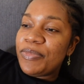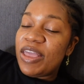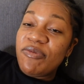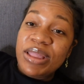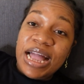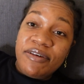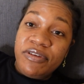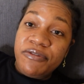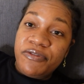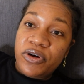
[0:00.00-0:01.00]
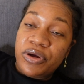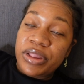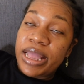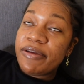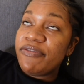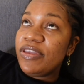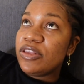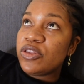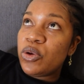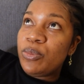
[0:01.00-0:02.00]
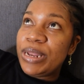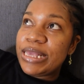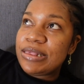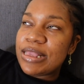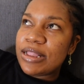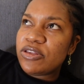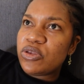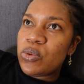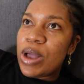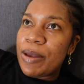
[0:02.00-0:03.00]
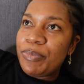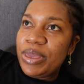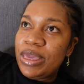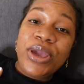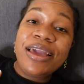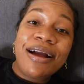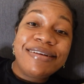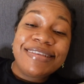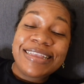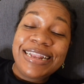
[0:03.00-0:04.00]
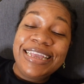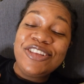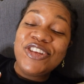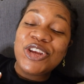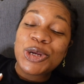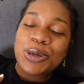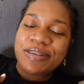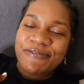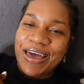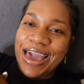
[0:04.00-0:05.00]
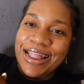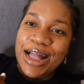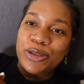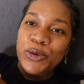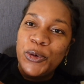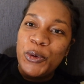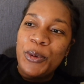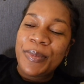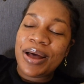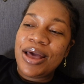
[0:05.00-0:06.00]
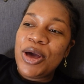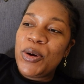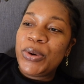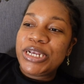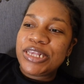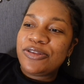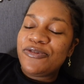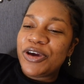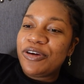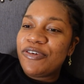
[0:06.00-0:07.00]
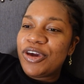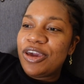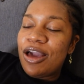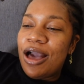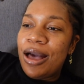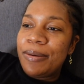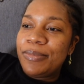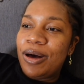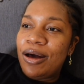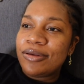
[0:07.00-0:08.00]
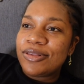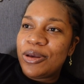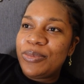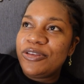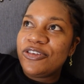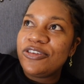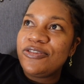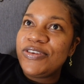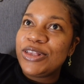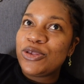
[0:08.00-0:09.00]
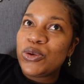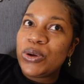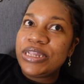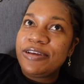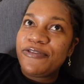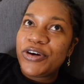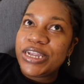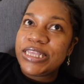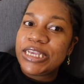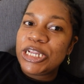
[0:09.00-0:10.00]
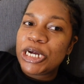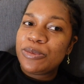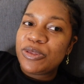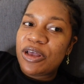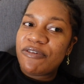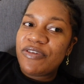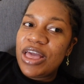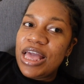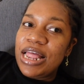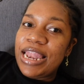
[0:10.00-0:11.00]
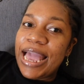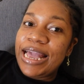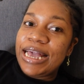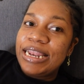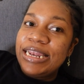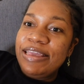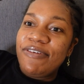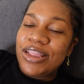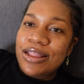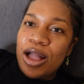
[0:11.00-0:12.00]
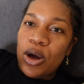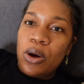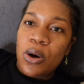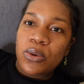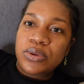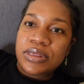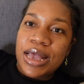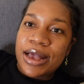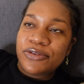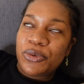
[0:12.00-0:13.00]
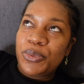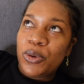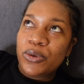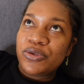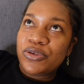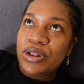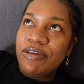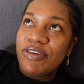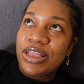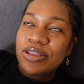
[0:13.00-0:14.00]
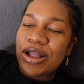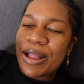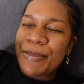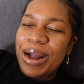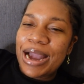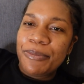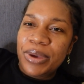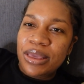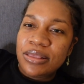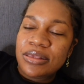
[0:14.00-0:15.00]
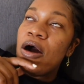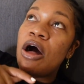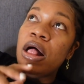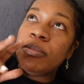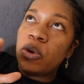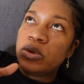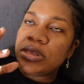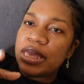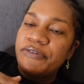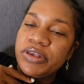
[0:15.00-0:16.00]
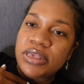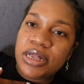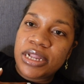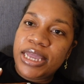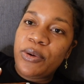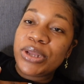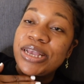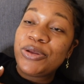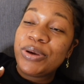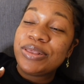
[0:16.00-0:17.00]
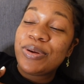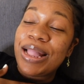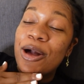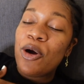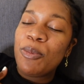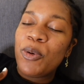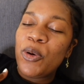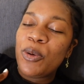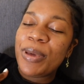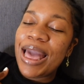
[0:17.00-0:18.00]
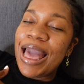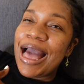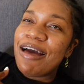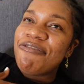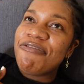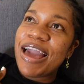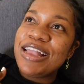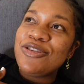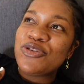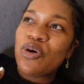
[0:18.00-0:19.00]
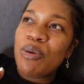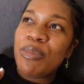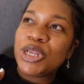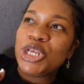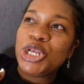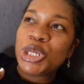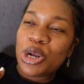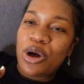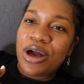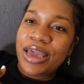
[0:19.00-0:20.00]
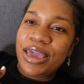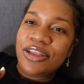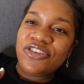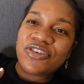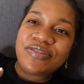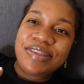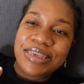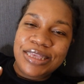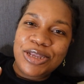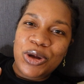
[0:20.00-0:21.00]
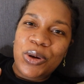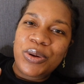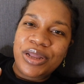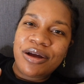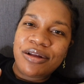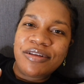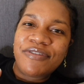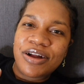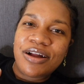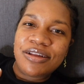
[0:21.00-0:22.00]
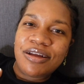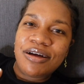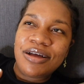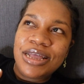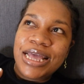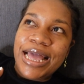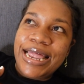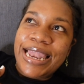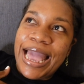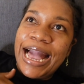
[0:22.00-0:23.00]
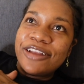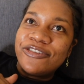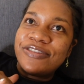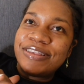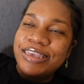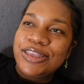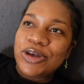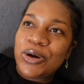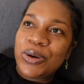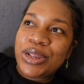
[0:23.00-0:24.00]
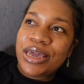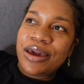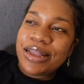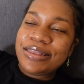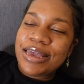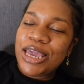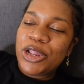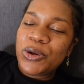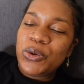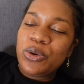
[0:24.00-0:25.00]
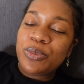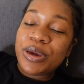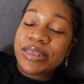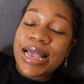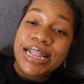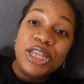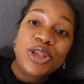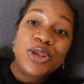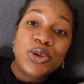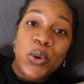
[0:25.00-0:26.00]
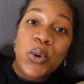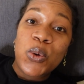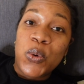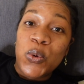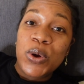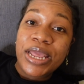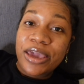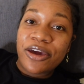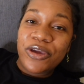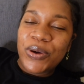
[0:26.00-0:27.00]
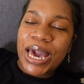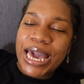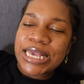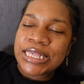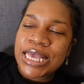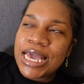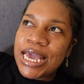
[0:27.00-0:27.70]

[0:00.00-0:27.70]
I've been having fun. I feel so blessed and so happy. We are settling just fine at home, which is very, very awesome. It just feels so different in terms of like living in a house as opposed to living in an apartment. Almost every single day, what I do is when I come home, I find so much joy in just sitting out there on the veranda. Like I just sit out there and take in the cool breeze. And it's so cool here, you guys.